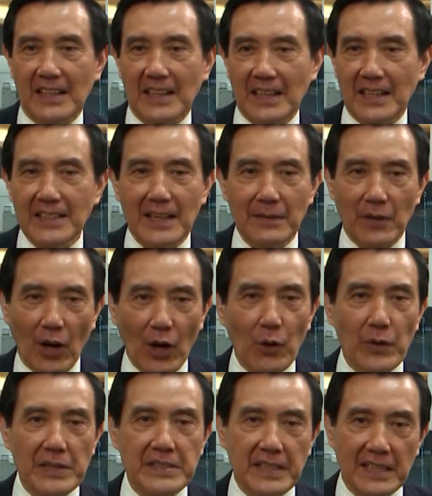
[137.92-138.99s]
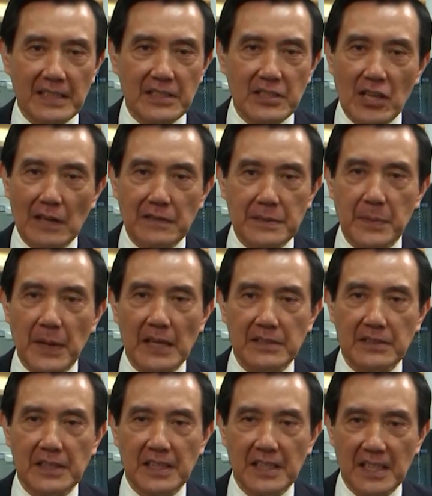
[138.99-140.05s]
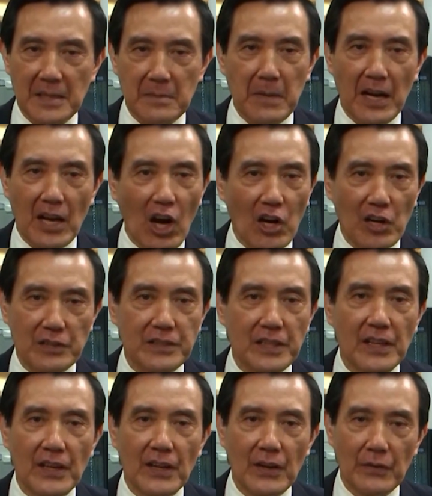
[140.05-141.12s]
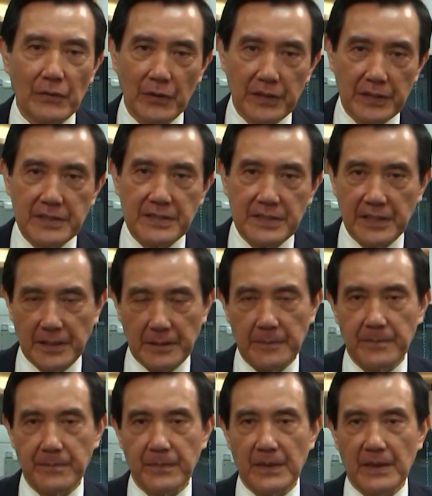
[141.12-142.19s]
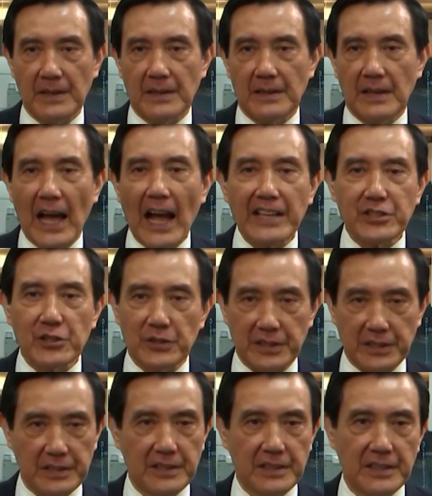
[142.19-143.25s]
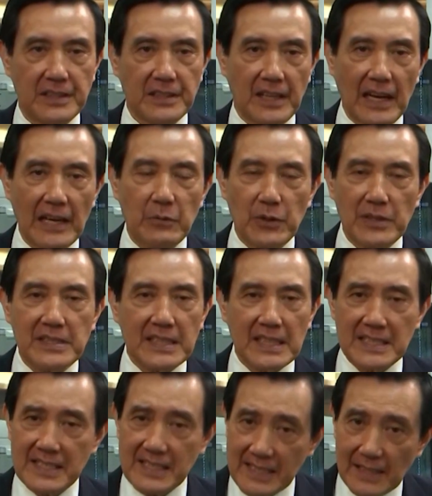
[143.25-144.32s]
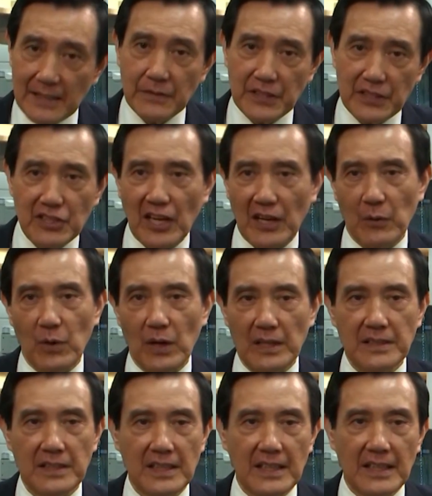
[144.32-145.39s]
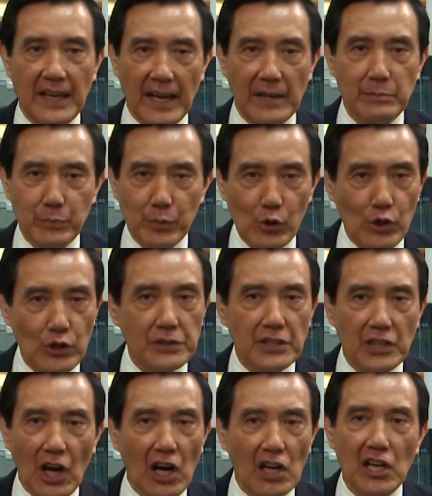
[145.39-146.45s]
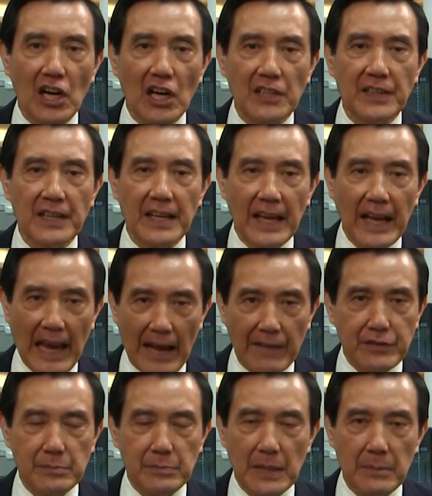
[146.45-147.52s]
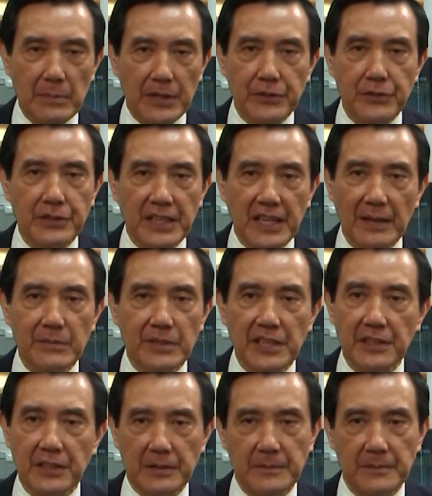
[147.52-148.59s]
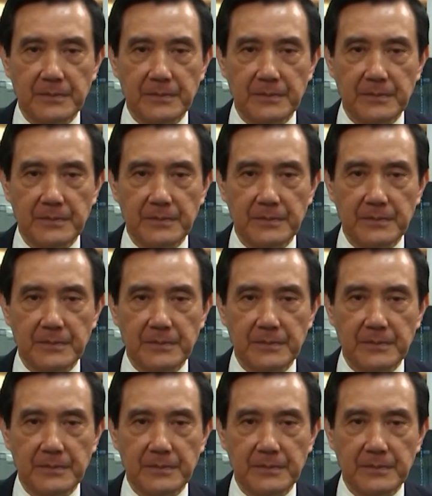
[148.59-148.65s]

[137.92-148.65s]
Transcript: and have always had a soft spot in my heart for this city. Actually, I was conceived in Taiwan and born in Hong Kong after my mother came here.